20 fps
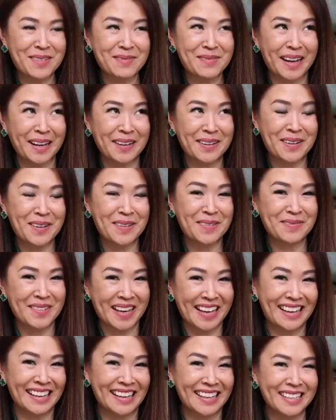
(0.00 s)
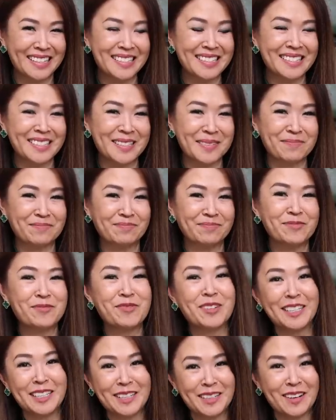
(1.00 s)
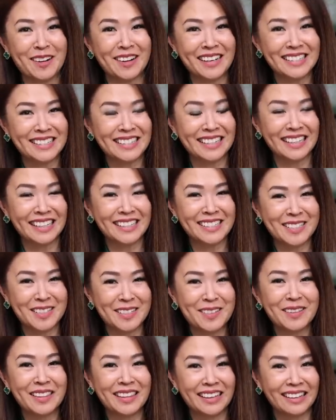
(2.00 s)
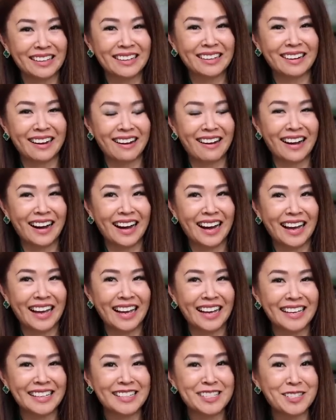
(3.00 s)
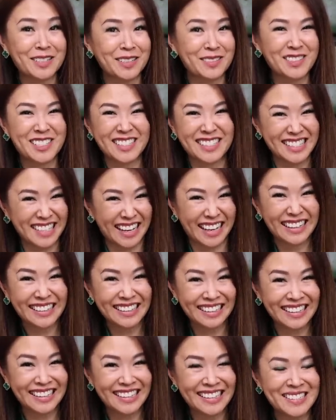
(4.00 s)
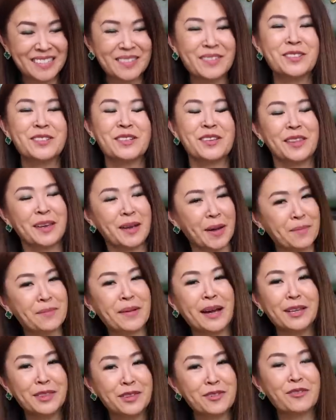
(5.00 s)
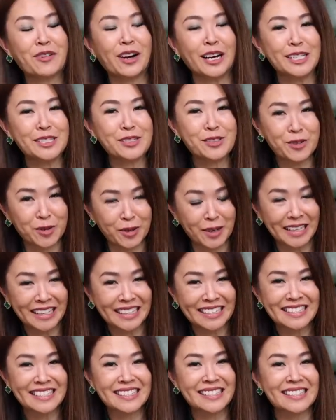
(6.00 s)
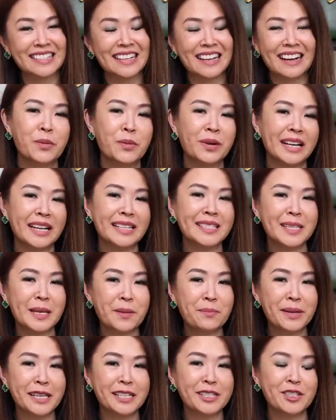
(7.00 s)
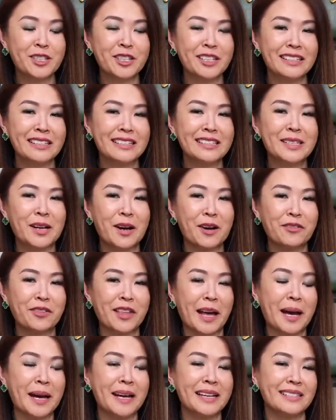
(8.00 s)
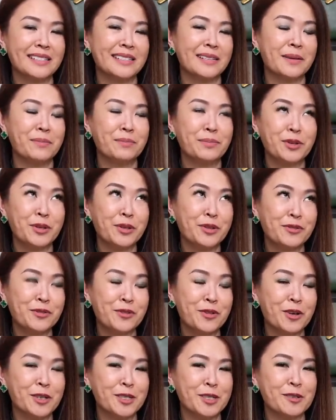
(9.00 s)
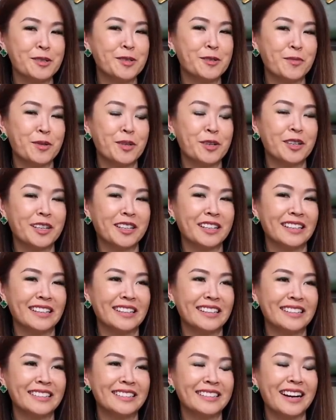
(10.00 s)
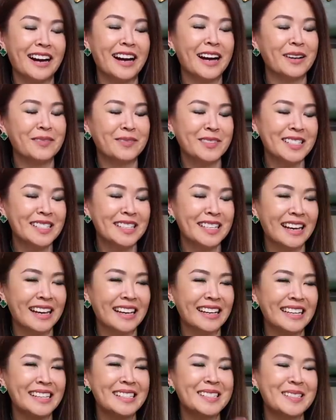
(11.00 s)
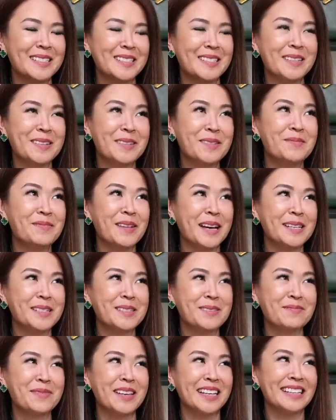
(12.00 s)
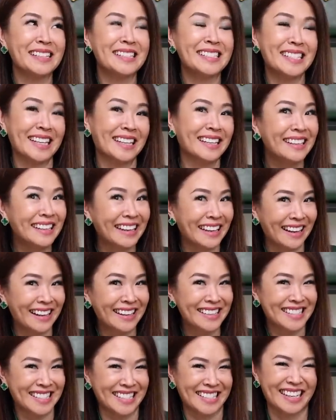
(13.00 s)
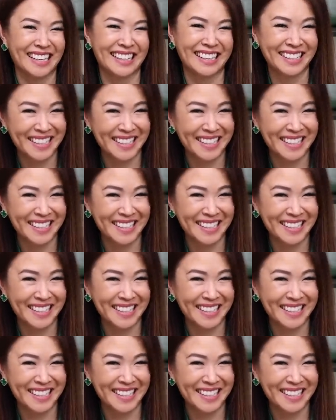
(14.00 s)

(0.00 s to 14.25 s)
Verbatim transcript: about Hermes. What do you guys think? Do you think I should have just taken it, or do you think I made the right choice? When I see pictures of that beautiful ostrich Birkin, I have to say it still makes me second guess